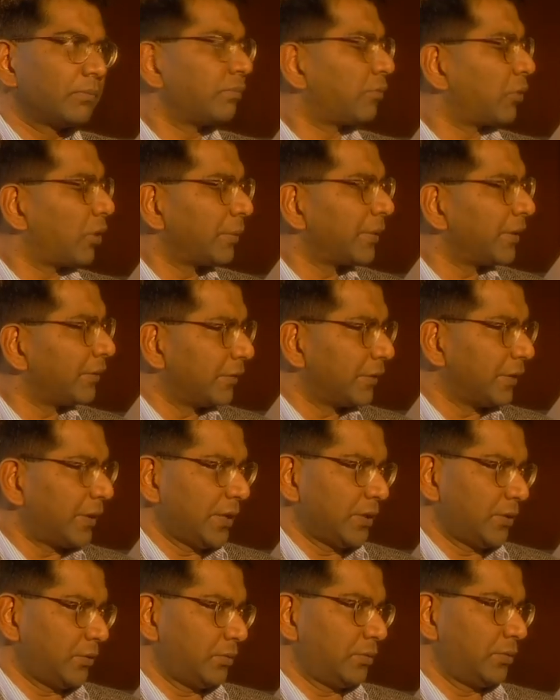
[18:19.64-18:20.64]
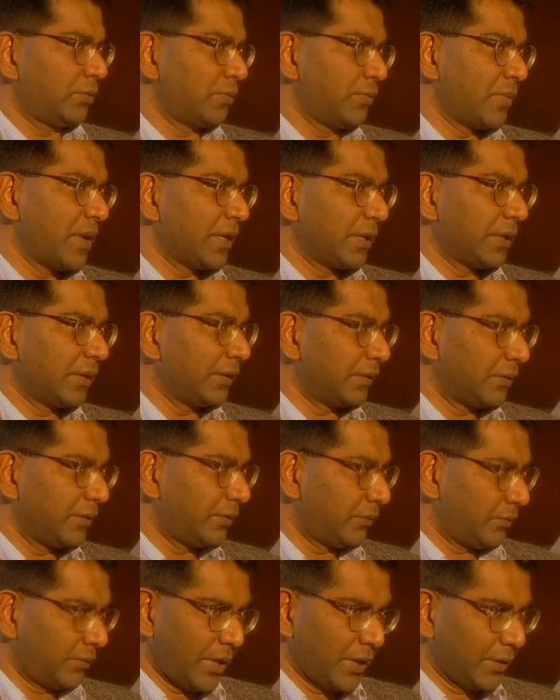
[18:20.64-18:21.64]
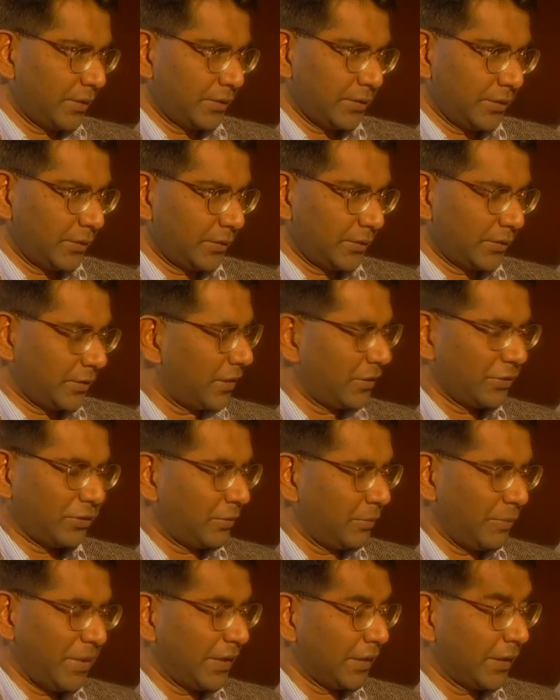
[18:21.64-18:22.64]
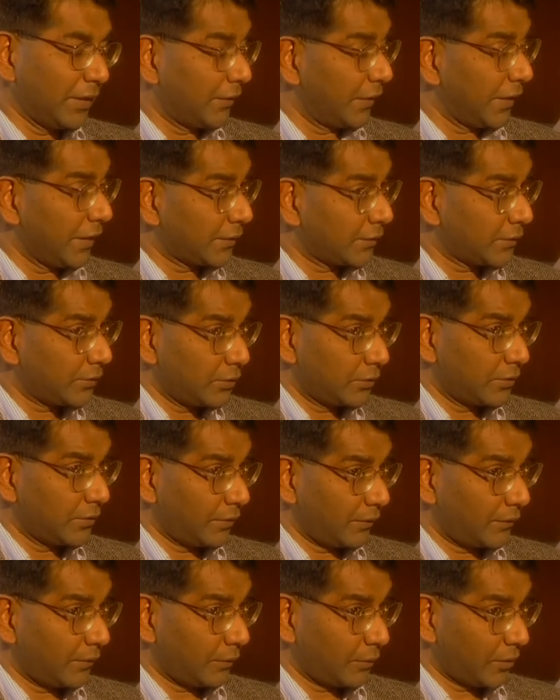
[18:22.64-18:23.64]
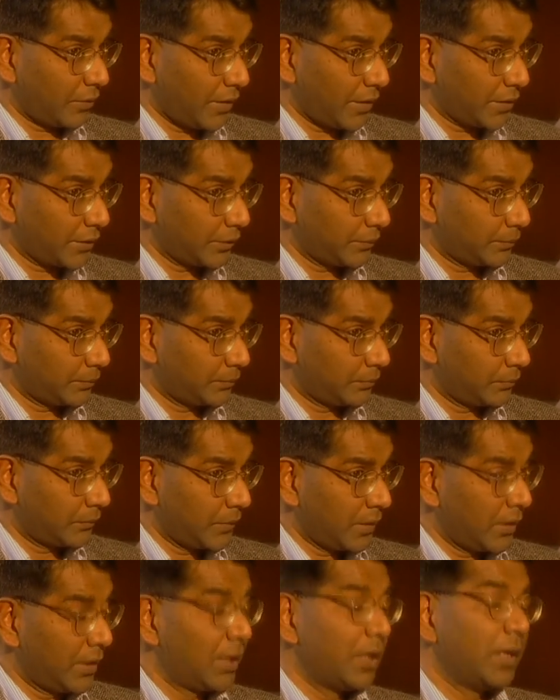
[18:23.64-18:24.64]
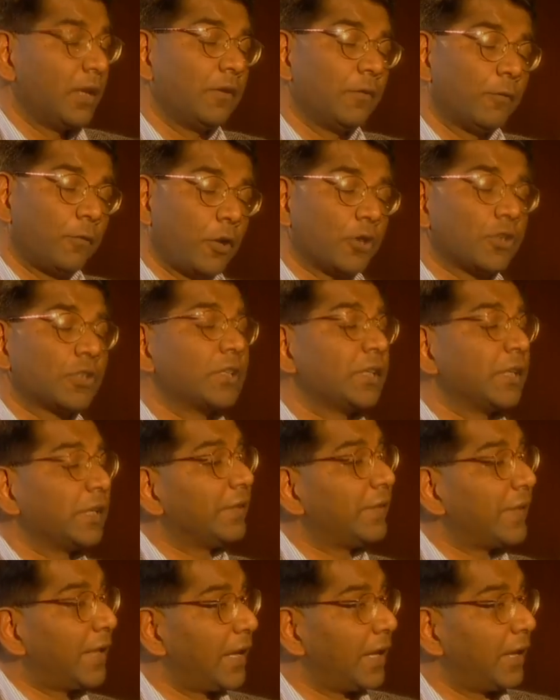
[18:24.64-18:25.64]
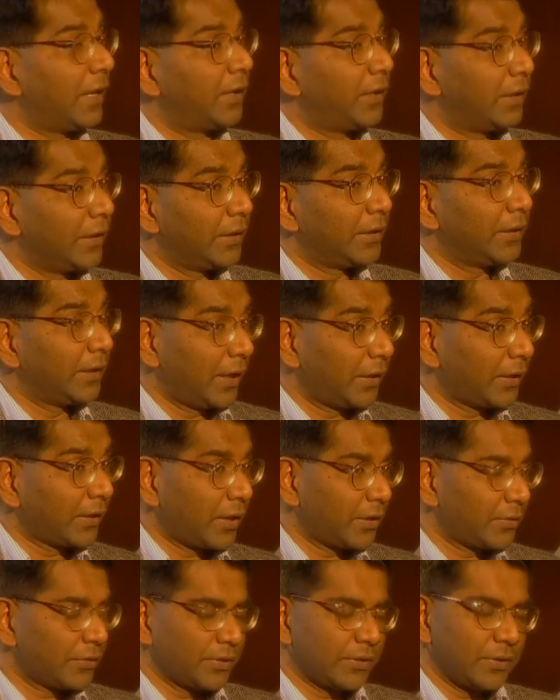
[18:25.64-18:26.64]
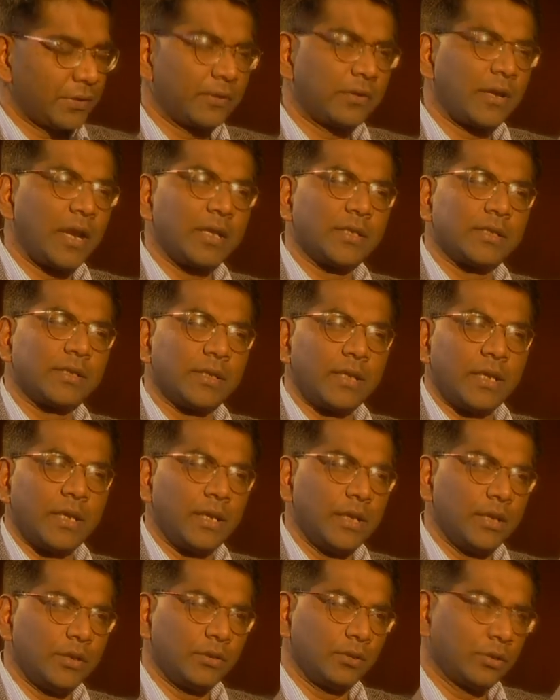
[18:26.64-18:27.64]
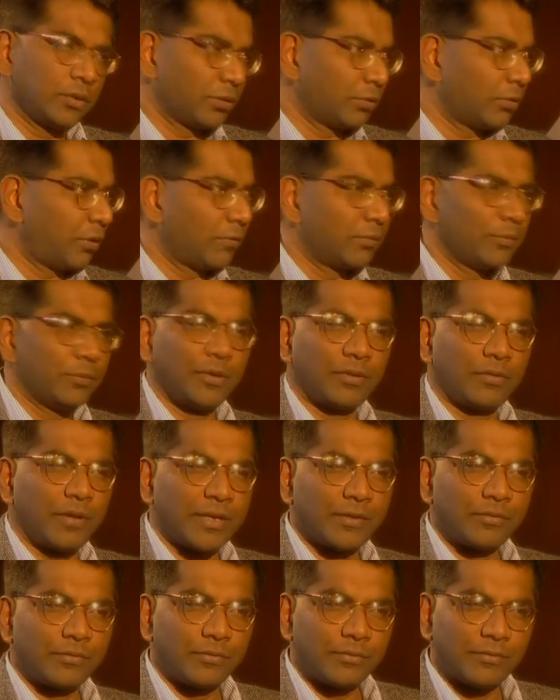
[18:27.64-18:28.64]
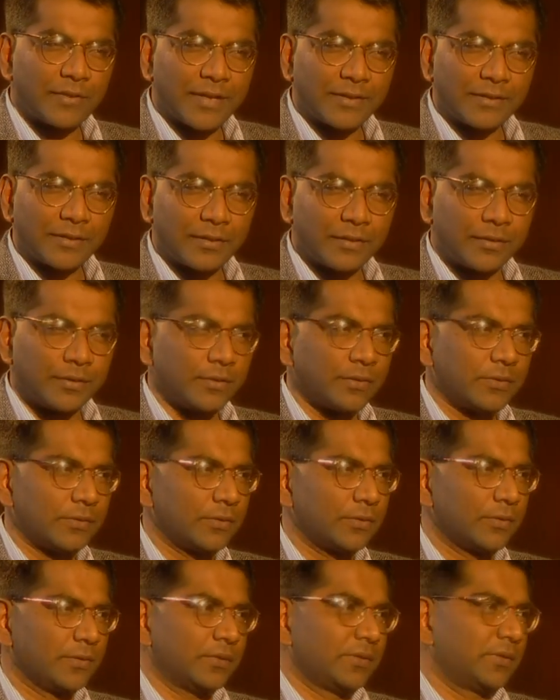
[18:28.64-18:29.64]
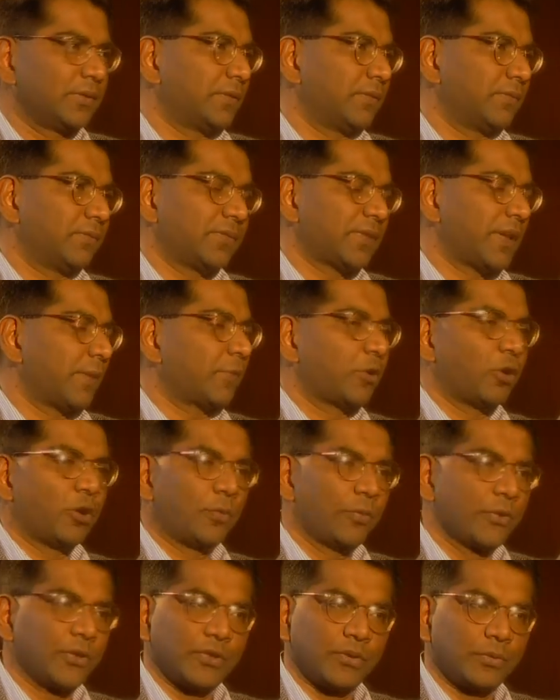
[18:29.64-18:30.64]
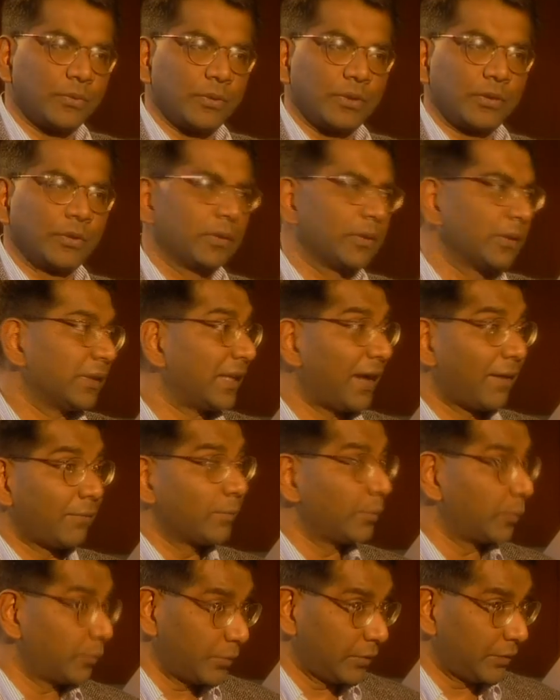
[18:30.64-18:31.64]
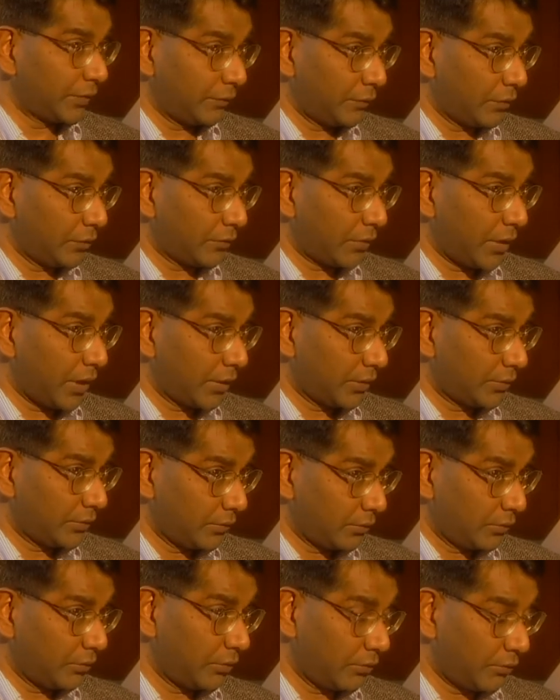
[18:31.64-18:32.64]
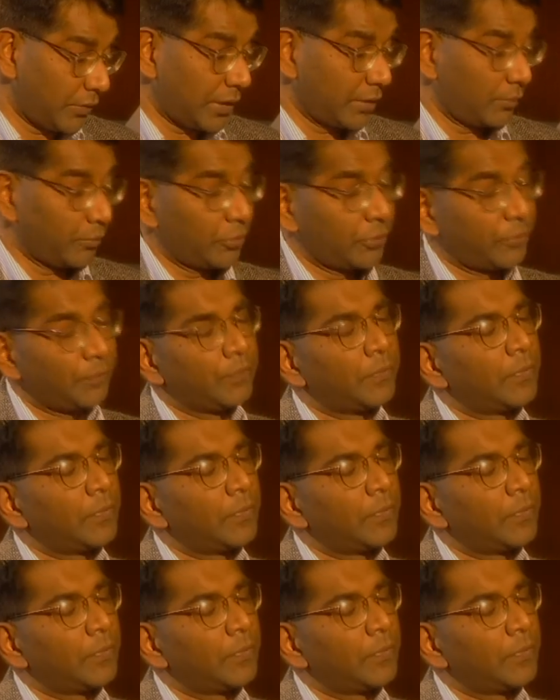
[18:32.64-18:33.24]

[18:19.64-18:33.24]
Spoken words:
probably even less, who make a living exclusively from their writing. Fortunately, there, in other countries, there are grants in aid. You can go off and be a writer in residence. Some corporation, government will give you a grant to go and write a book.